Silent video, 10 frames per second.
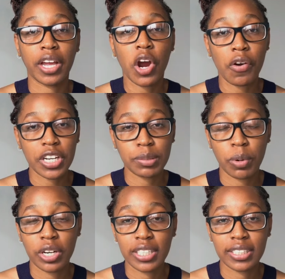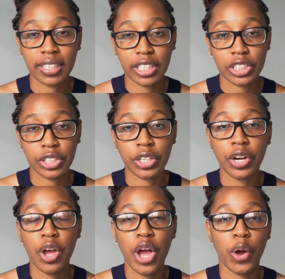correspondence letter
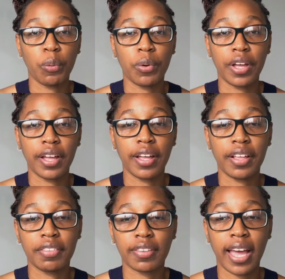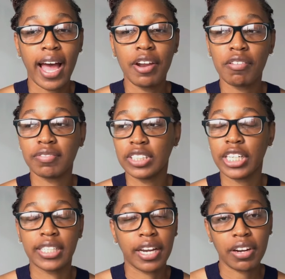with kind of
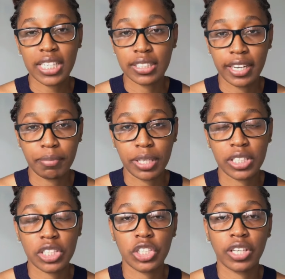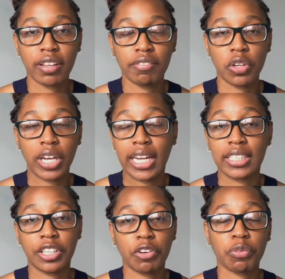generic statements to give you an
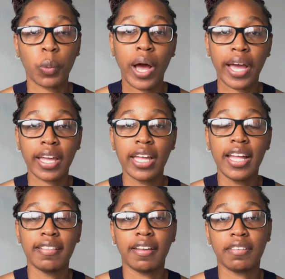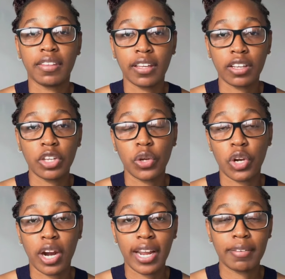idea of why they think you're
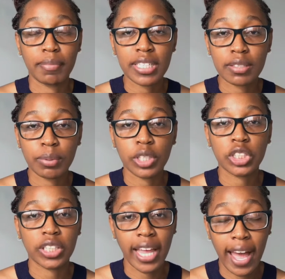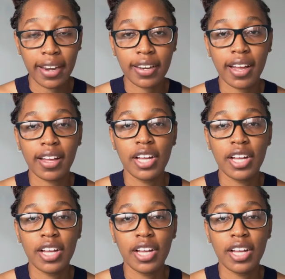not admissible to Canada.